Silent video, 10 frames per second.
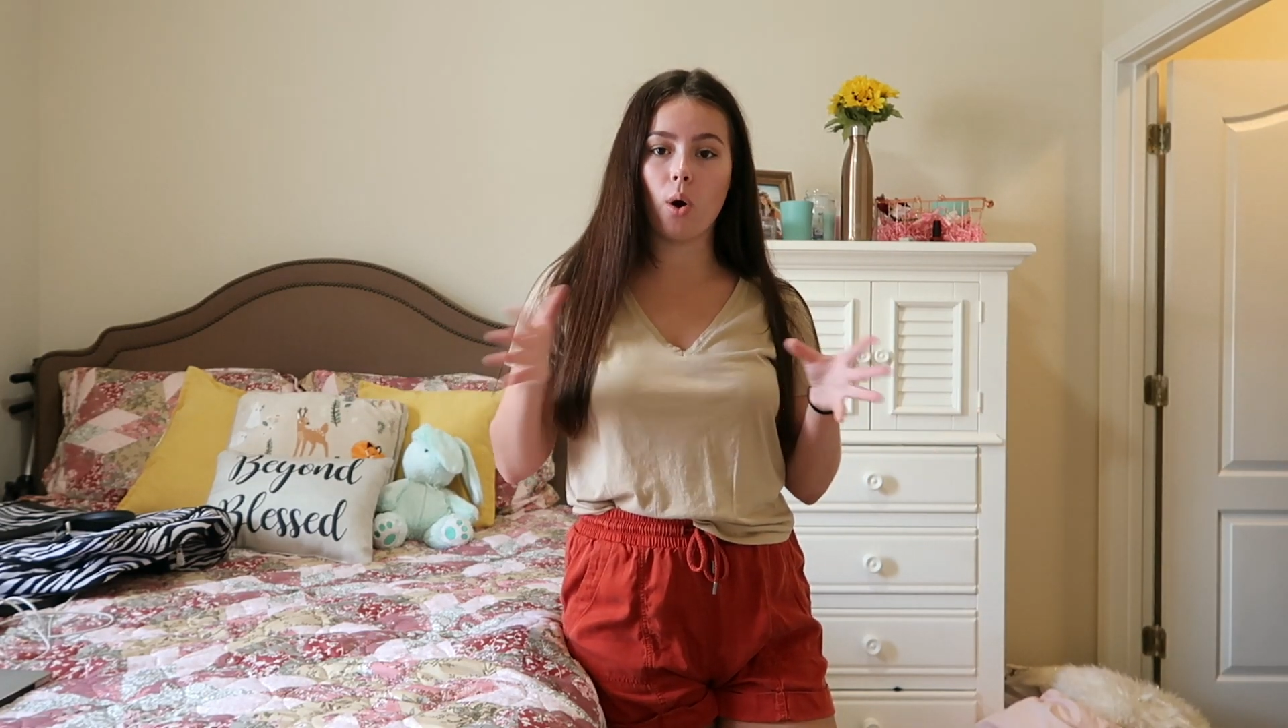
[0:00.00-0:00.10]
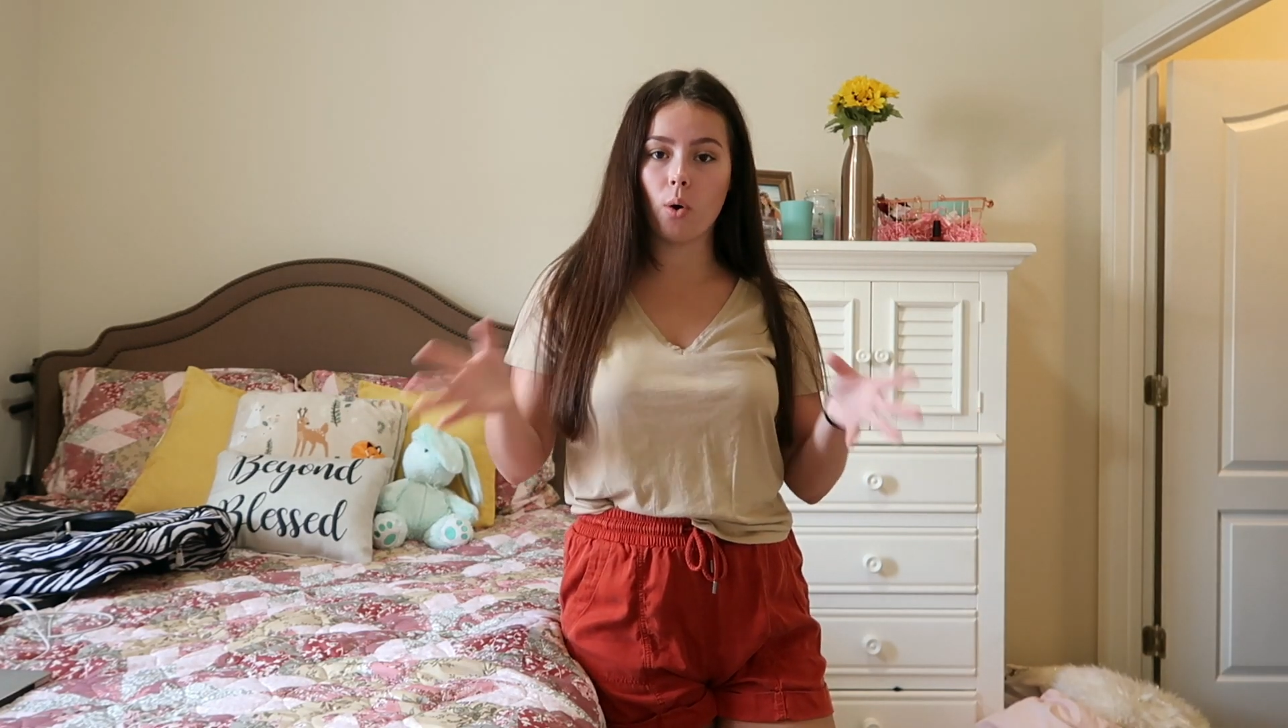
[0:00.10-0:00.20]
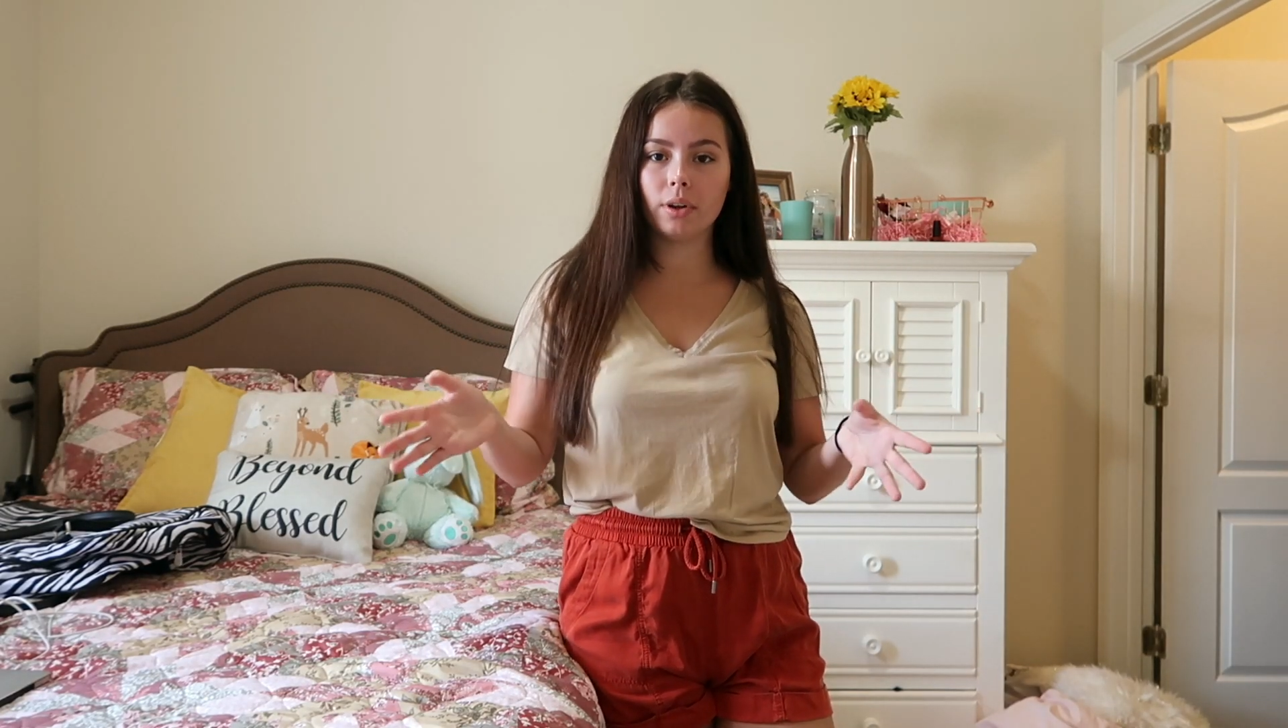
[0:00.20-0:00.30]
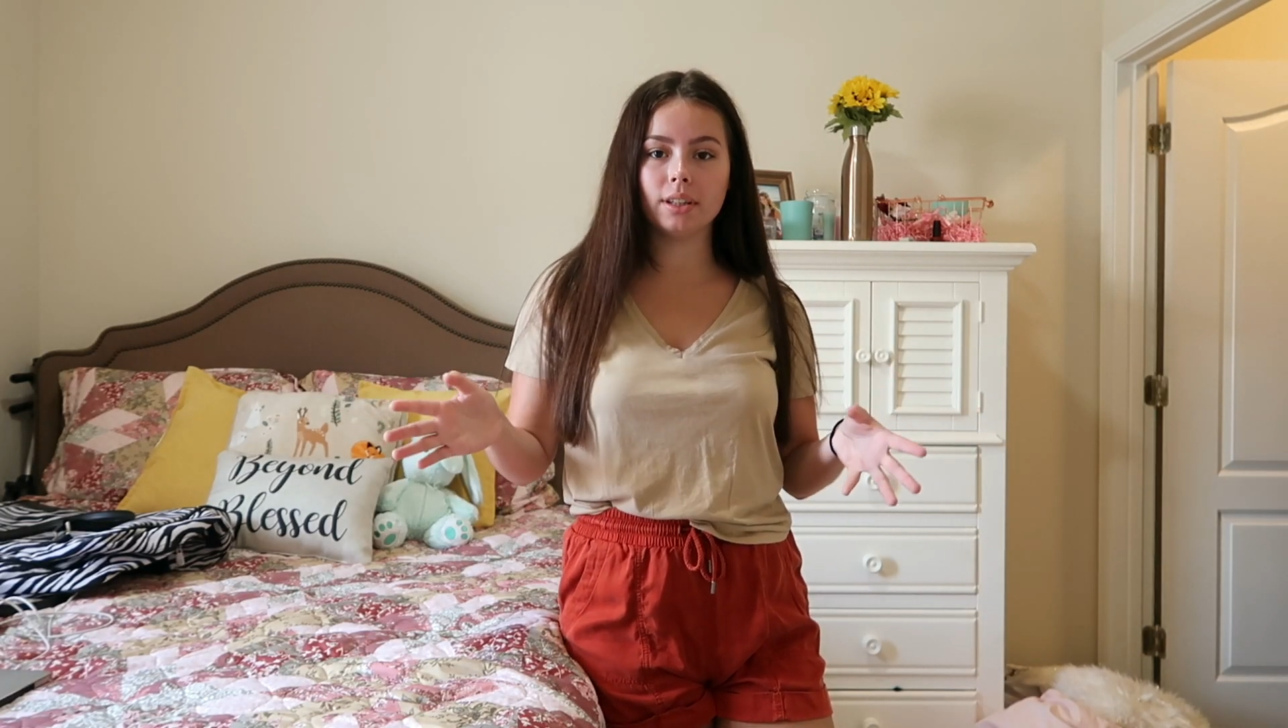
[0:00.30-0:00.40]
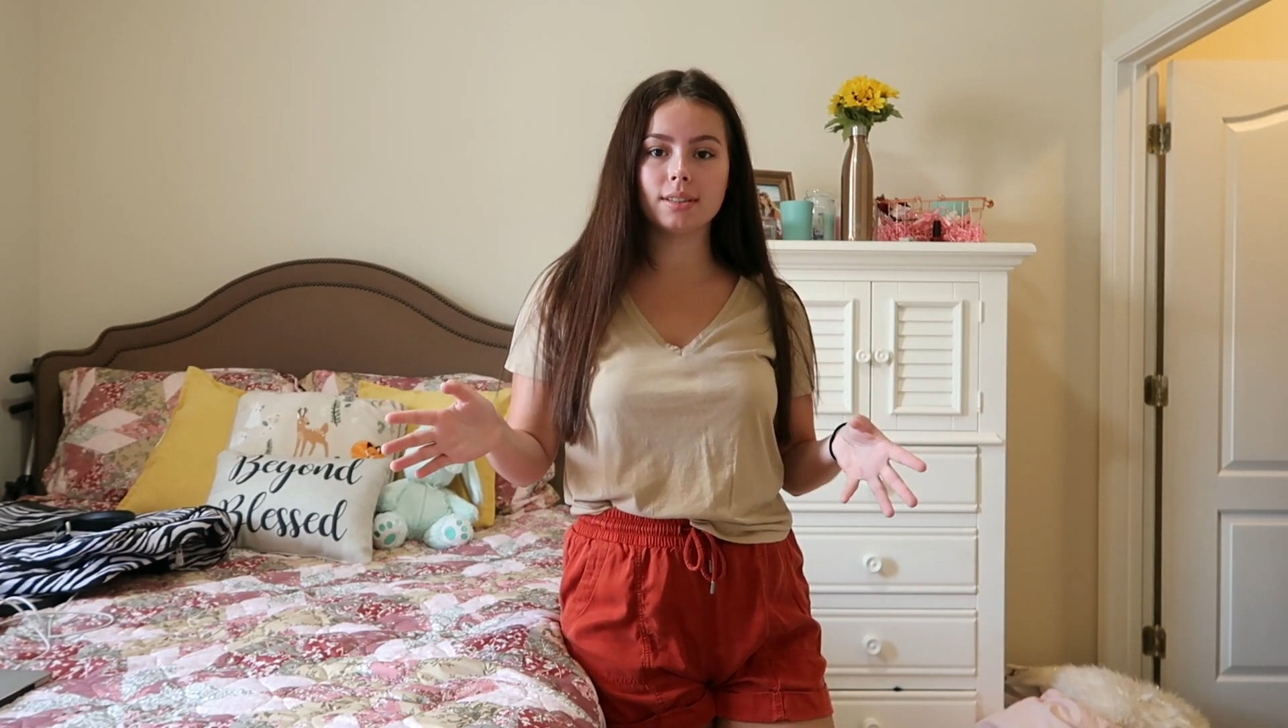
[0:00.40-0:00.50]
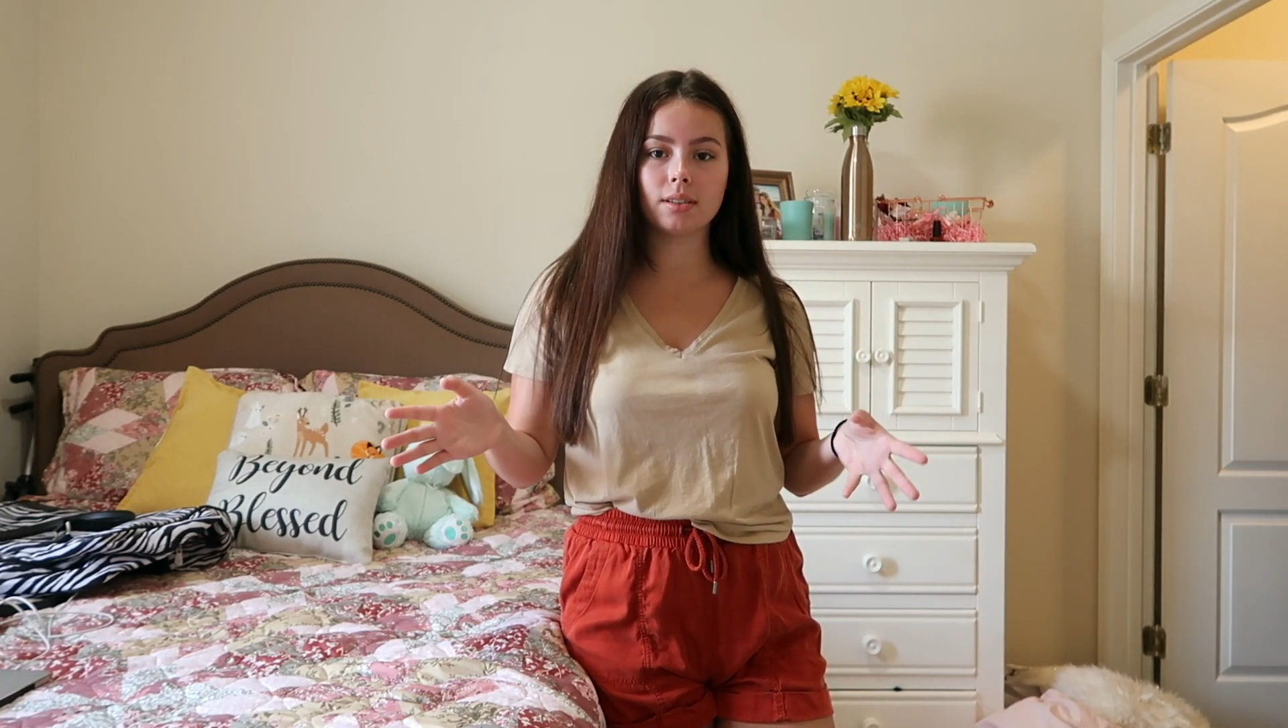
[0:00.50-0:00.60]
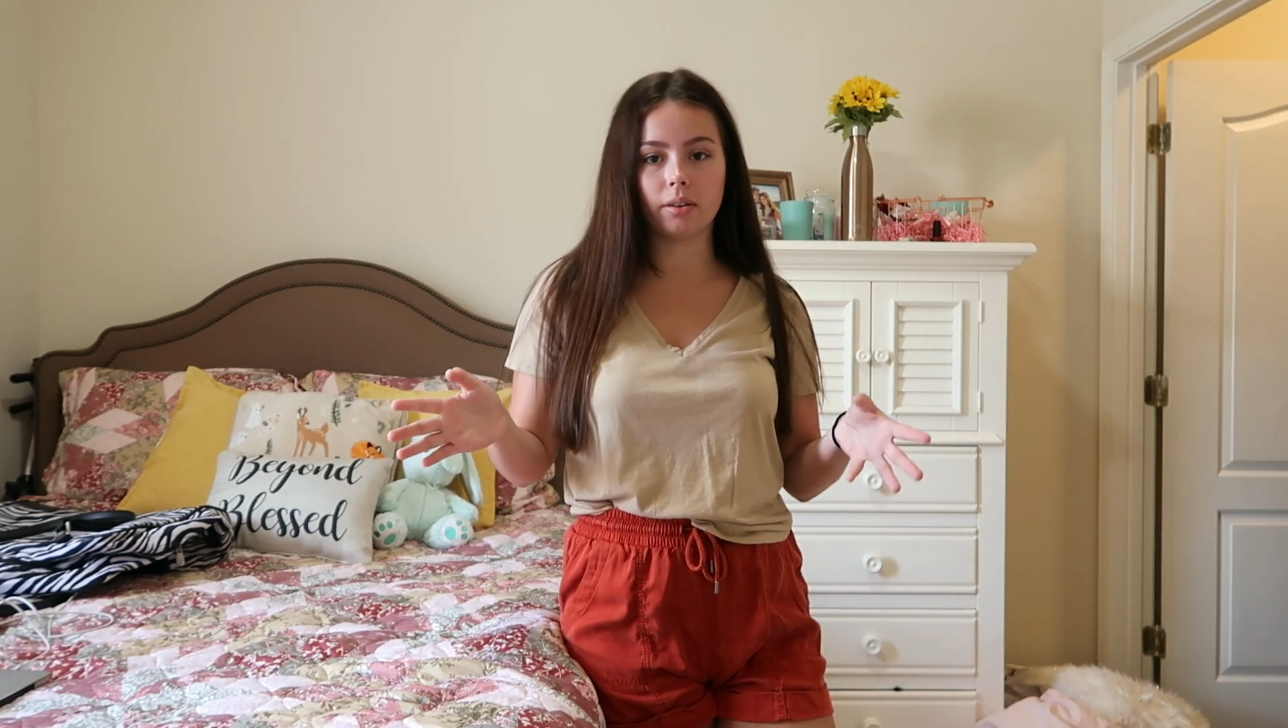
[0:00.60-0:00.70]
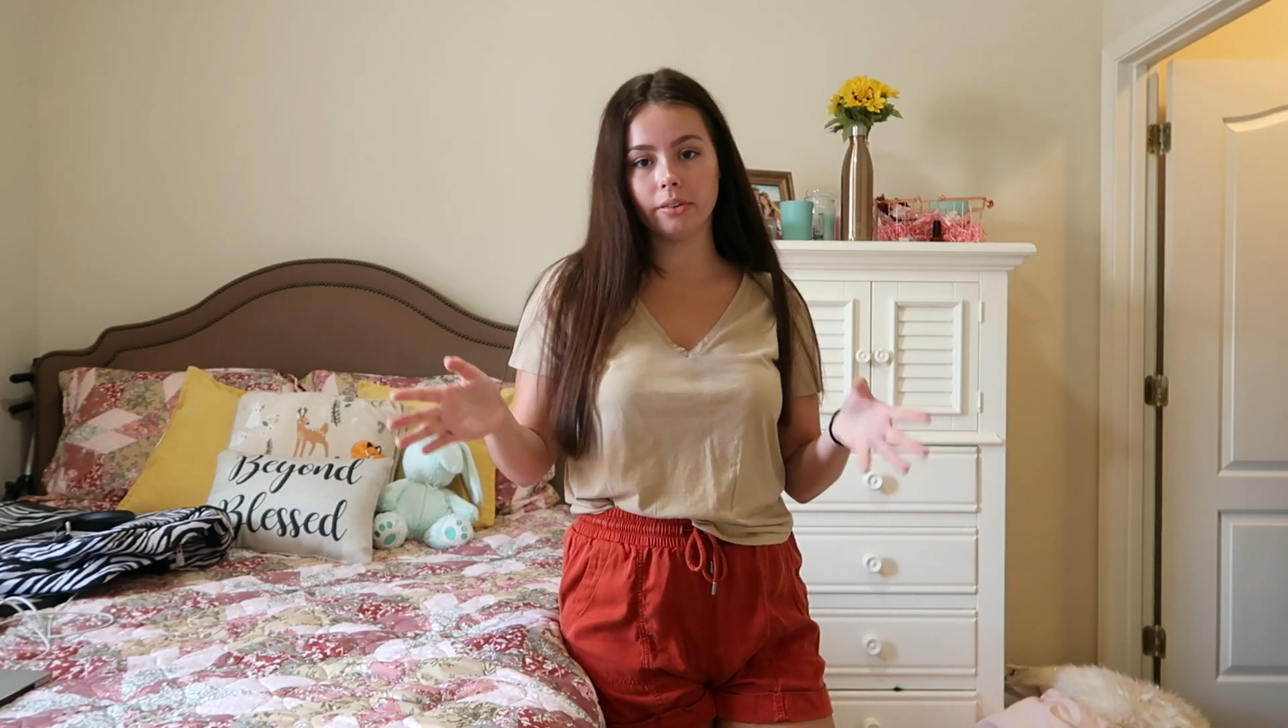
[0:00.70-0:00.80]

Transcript: always